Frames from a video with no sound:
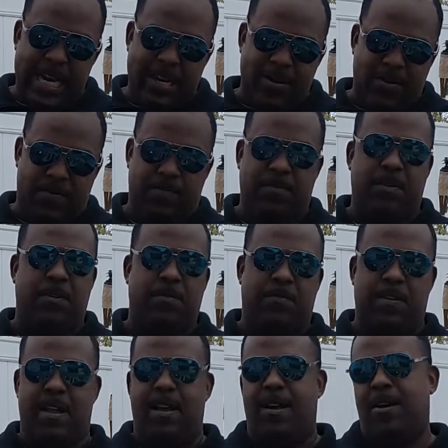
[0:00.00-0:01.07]
Ain't no
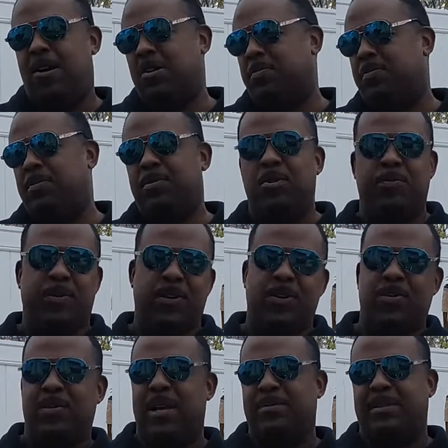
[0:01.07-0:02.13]
flaws. Boom, boom,
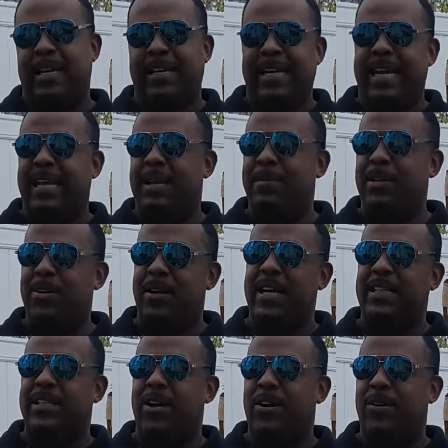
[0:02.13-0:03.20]
boom. And I was like, yeah, let me go
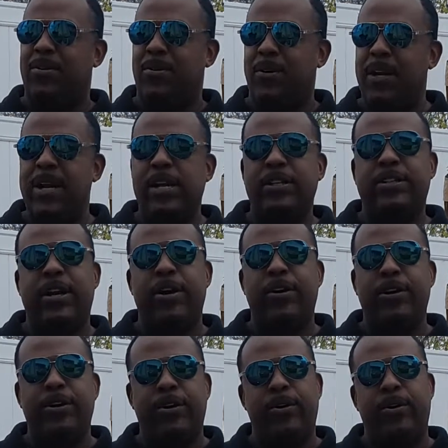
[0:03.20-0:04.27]
ahead and
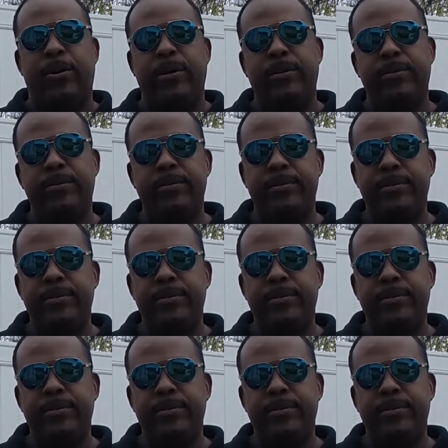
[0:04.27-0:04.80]
turn it on.